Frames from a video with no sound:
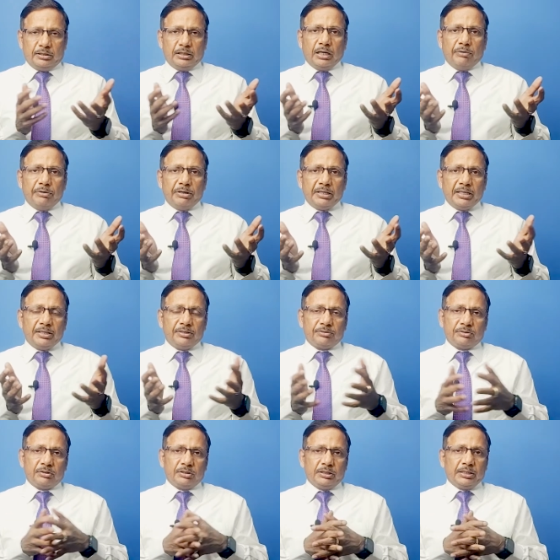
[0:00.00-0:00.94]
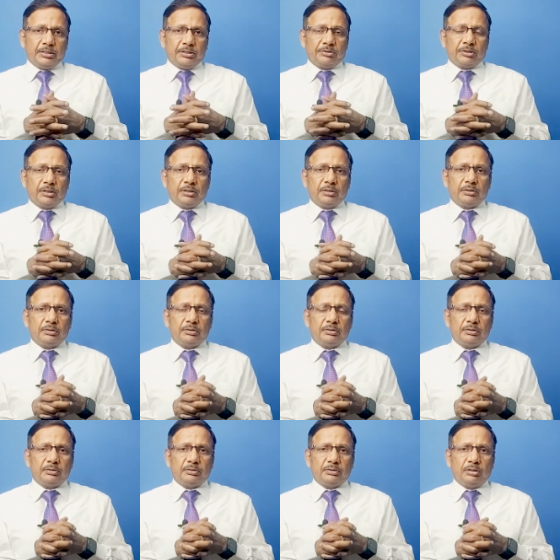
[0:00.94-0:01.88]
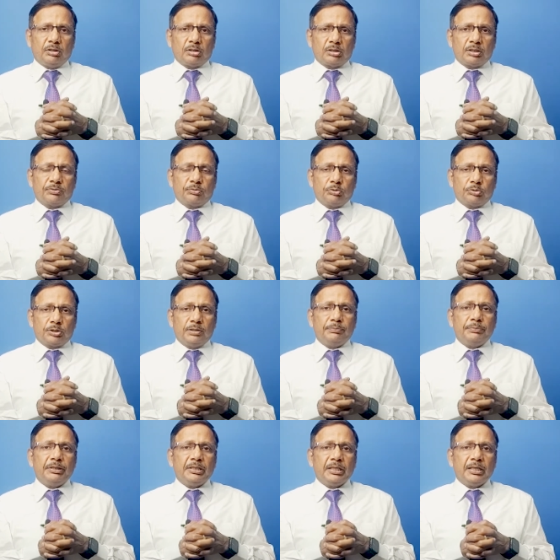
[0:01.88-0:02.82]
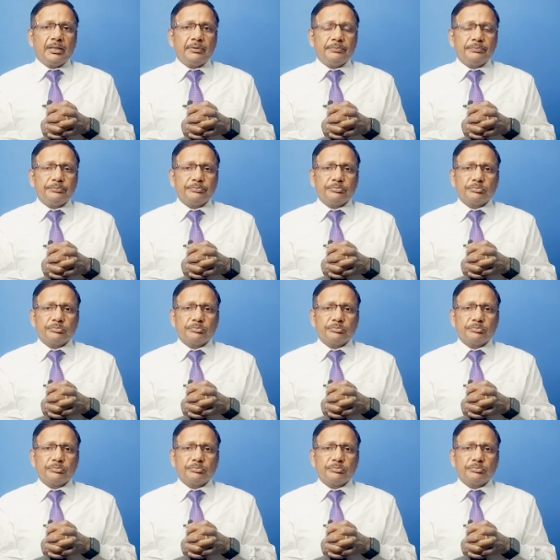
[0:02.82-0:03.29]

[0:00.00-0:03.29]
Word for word: Nowadays, it is a lot of social media.